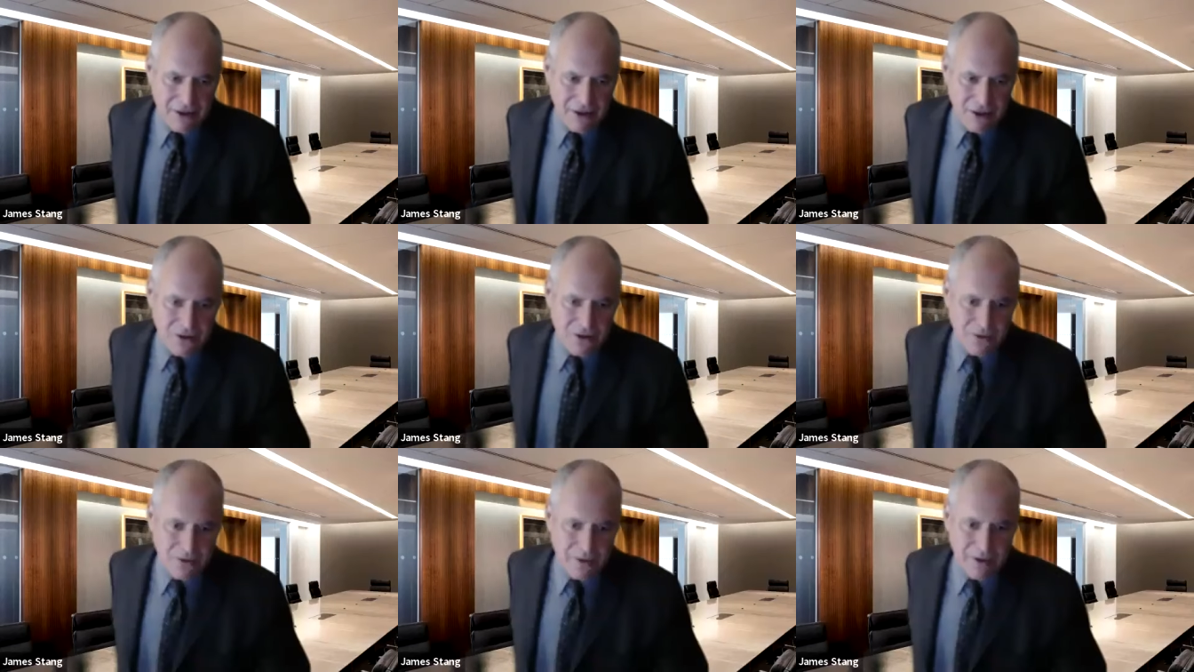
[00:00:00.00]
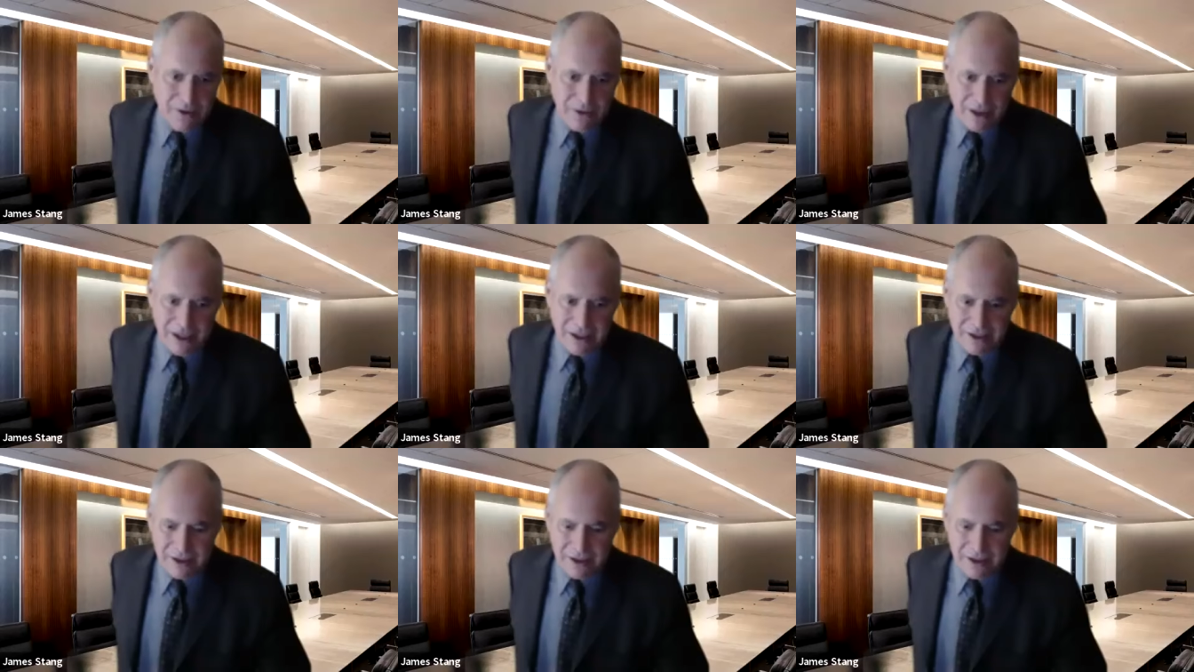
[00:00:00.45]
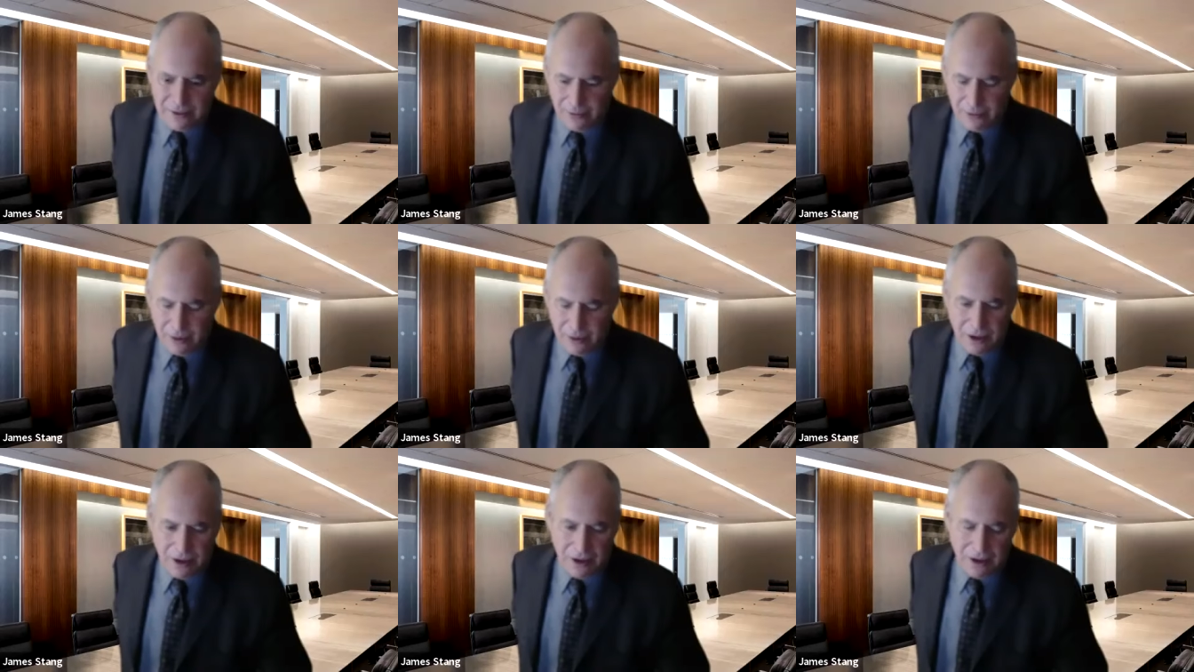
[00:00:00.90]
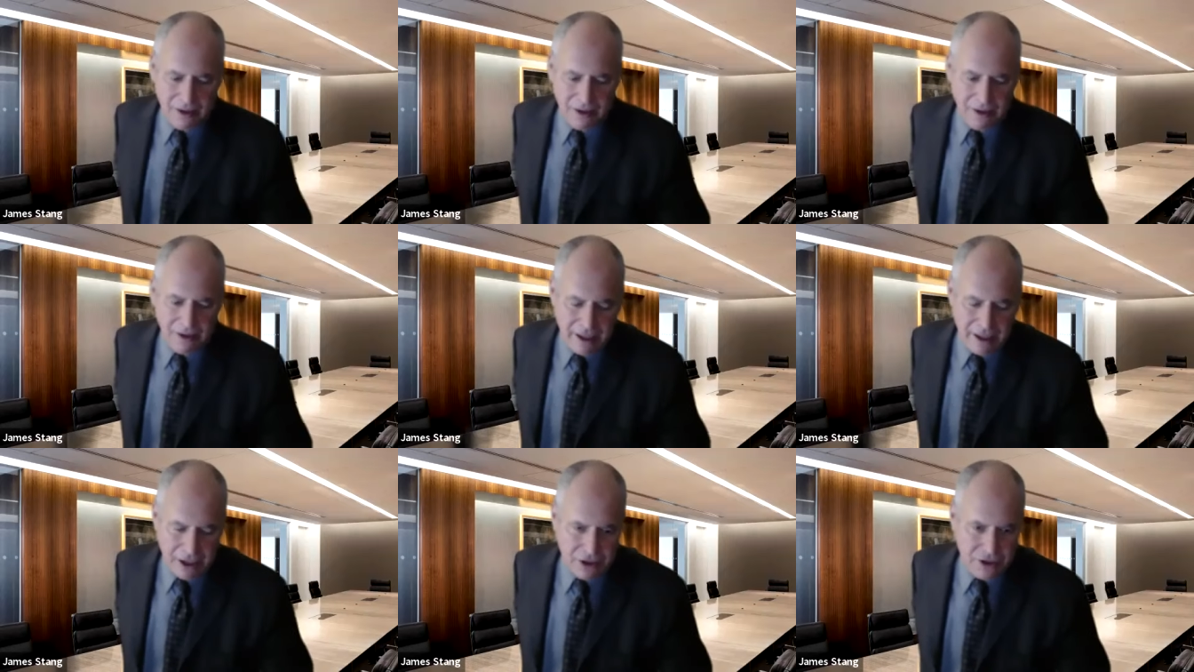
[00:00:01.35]
those requests
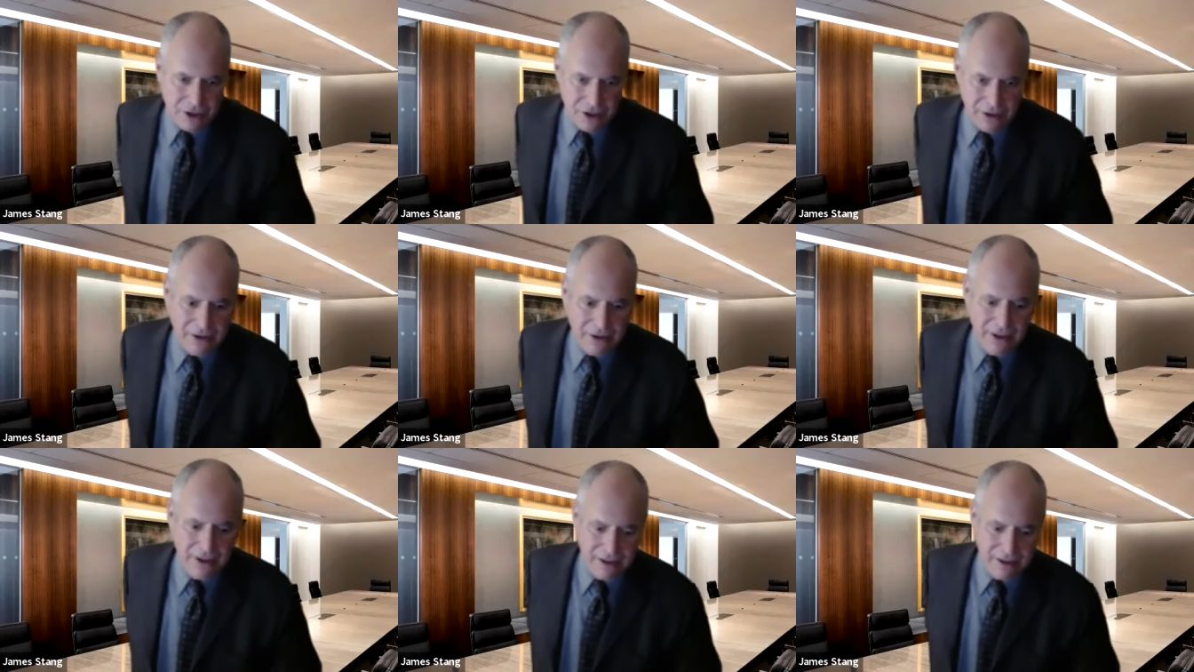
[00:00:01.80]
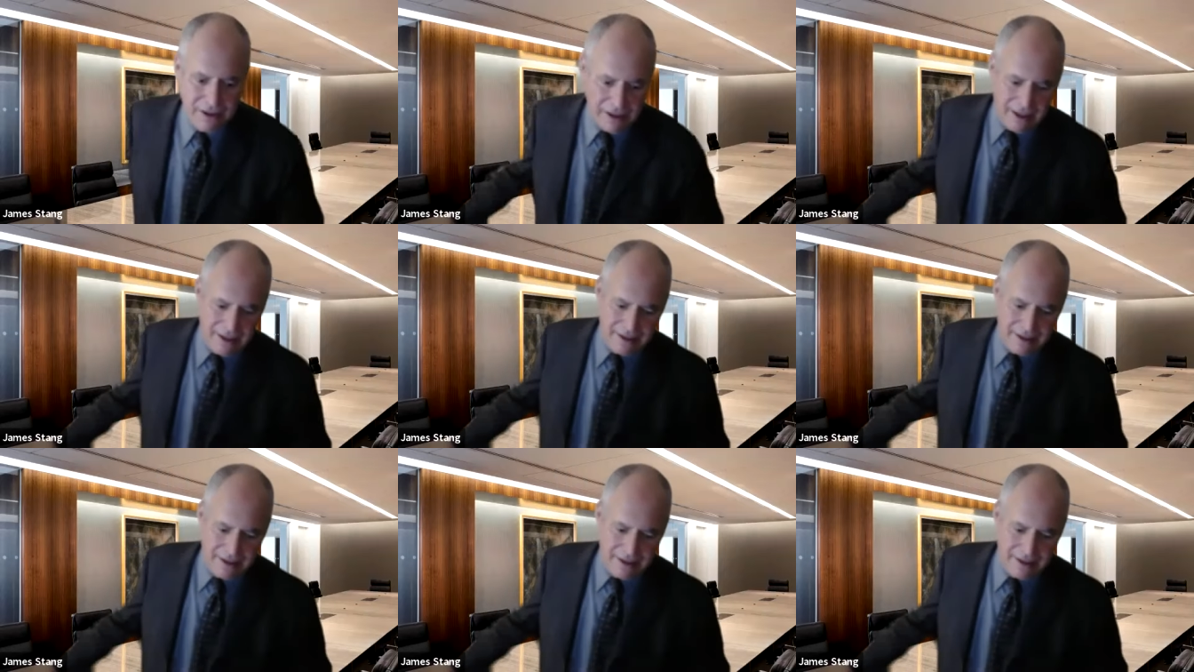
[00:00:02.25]
were issued,